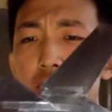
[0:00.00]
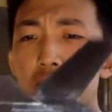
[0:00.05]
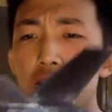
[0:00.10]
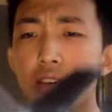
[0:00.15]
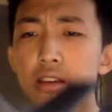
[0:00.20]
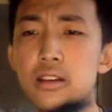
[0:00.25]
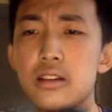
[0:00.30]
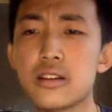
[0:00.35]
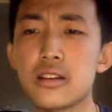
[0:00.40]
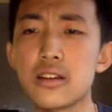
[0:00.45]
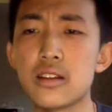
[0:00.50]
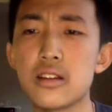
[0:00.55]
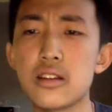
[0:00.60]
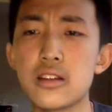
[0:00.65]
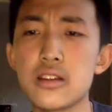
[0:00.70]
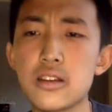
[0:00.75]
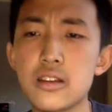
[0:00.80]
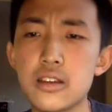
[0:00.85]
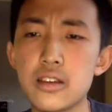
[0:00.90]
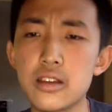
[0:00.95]
it
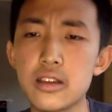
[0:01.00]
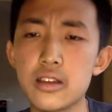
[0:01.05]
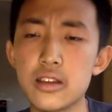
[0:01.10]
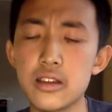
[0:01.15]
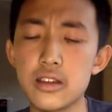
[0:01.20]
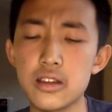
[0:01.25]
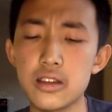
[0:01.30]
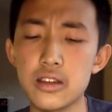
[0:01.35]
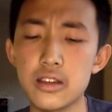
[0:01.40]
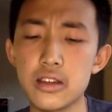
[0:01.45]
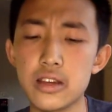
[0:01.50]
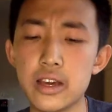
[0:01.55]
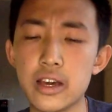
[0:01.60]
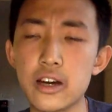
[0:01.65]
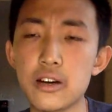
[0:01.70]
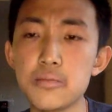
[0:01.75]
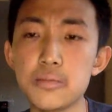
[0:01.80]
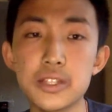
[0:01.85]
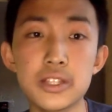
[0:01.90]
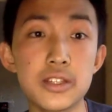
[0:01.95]

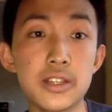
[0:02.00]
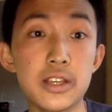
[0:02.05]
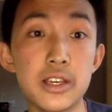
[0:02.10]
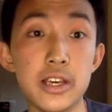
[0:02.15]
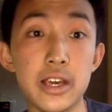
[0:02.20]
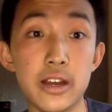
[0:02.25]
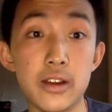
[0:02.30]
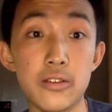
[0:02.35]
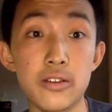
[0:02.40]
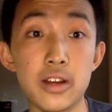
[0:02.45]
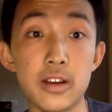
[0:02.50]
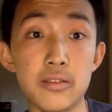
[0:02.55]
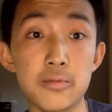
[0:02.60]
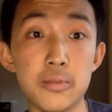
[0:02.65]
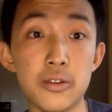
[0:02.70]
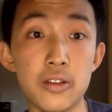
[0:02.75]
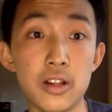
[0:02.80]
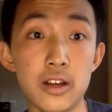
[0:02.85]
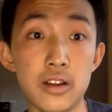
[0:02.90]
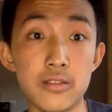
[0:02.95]
helps the aircraft
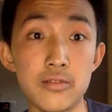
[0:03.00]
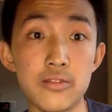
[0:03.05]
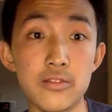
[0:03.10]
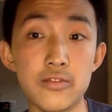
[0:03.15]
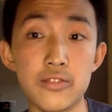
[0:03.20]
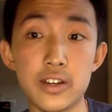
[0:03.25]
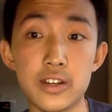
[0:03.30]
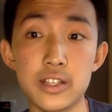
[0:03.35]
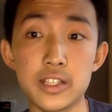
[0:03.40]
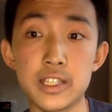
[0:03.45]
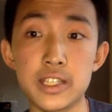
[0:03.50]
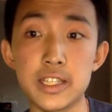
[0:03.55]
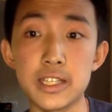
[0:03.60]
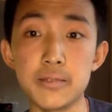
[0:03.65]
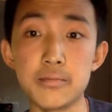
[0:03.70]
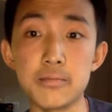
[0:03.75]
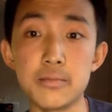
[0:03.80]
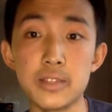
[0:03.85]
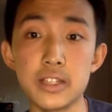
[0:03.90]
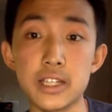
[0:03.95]
pull out of very
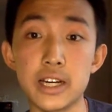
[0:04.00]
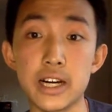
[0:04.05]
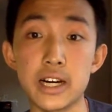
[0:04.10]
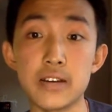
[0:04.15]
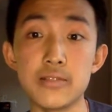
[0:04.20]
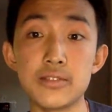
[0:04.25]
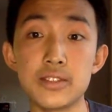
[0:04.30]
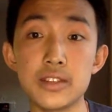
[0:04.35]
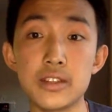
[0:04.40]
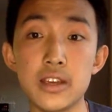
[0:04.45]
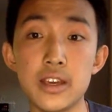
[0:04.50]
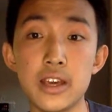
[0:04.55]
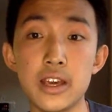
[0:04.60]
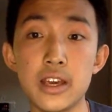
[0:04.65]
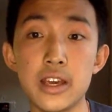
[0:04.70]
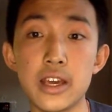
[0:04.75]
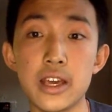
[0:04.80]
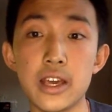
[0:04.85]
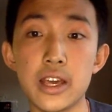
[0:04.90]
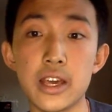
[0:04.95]
steep dives,
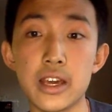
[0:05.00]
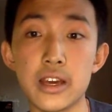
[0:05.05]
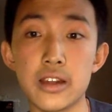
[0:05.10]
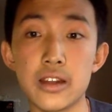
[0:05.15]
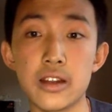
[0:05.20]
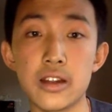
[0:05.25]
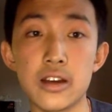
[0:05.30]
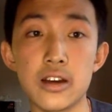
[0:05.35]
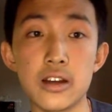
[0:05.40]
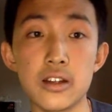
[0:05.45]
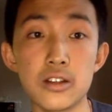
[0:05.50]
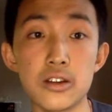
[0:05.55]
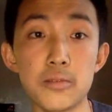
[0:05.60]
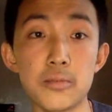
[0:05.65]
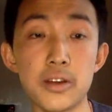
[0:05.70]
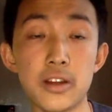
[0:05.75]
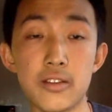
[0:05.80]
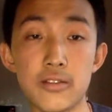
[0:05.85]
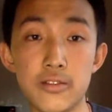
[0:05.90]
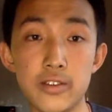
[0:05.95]
and a little
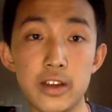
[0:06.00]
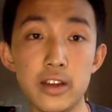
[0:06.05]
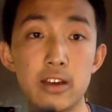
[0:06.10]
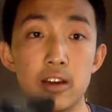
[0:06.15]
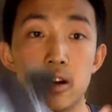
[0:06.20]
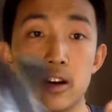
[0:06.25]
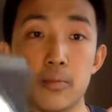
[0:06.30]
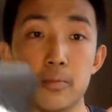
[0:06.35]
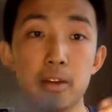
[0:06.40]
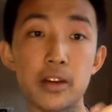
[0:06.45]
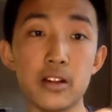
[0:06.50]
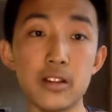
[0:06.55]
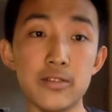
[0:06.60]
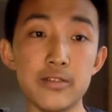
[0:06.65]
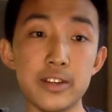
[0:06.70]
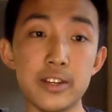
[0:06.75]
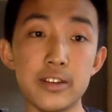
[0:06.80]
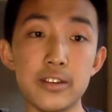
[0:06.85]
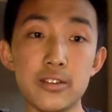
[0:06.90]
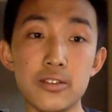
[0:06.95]
bit of up
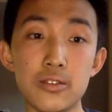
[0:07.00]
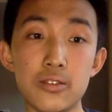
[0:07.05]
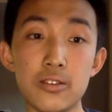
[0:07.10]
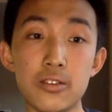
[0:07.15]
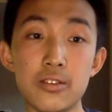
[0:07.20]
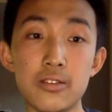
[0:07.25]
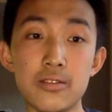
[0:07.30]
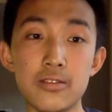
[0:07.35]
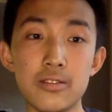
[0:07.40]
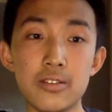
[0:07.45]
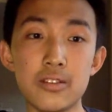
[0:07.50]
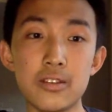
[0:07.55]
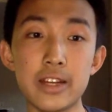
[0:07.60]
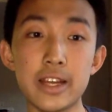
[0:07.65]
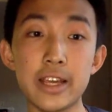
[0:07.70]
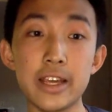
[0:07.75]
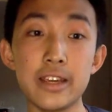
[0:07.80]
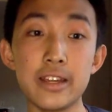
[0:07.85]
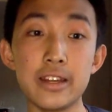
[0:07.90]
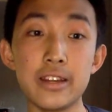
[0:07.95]
elevator or
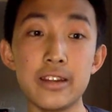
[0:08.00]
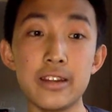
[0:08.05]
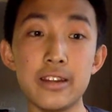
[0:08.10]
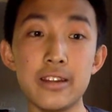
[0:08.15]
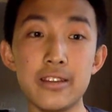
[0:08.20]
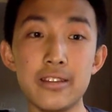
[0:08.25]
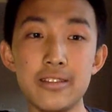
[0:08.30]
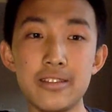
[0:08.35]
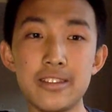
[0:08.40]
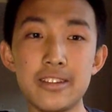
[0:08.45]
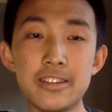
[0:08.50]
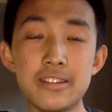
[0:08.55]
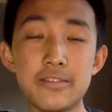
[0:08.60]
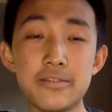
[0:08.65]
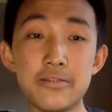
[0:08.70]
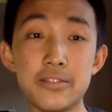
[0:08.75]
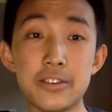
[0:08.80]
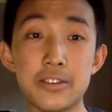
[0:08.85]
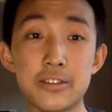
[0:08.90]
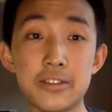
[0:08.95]
in
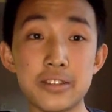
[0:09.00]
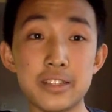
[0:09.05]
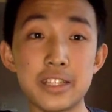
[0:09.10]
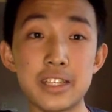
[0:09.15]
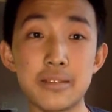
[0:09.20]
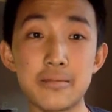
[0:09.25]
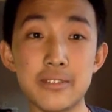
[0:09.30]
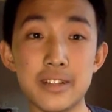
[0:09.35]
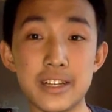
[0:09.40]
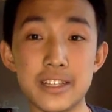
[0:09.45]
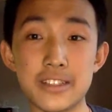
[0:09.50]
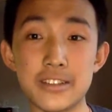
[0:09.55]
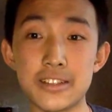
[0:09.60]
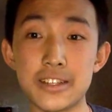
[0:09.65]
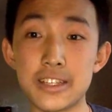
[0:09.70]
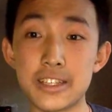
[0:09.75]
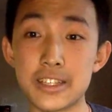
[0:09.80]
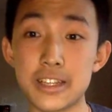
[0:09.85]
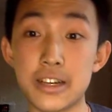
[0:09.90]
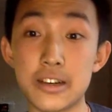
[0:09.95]
vertical stabilizer
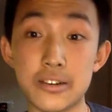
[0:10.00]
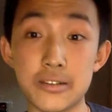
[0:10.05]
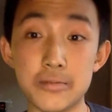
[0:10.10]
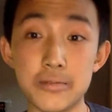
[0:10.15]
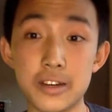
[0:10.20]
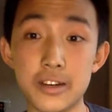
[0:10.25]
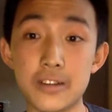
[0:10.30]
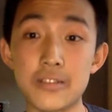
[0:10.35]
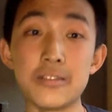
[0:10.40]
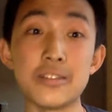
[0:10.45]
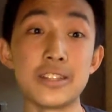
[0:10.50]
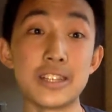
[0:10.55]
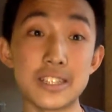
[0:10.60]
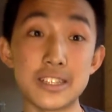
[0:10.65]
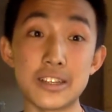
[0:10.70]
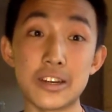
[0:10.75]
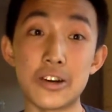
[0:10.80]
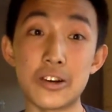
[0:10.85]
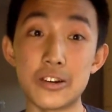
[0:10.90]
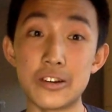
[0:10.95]
doesn't
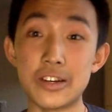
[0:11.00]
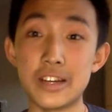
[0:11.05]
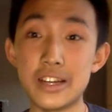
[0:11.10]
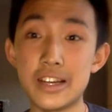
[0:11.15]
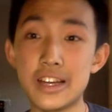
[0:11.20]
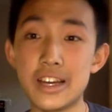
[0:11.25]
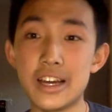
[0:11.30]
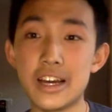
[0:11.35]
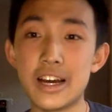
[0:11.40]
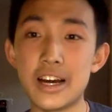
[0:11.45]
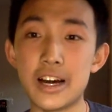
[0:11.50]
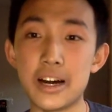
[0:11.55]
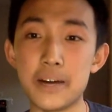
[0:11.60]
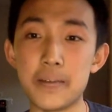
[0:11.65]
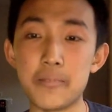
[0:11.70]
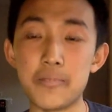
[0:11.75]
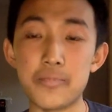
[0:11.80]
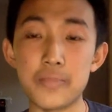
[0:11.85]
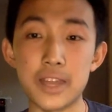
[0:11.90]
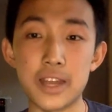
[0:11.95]
hurt.
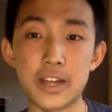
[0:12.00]
It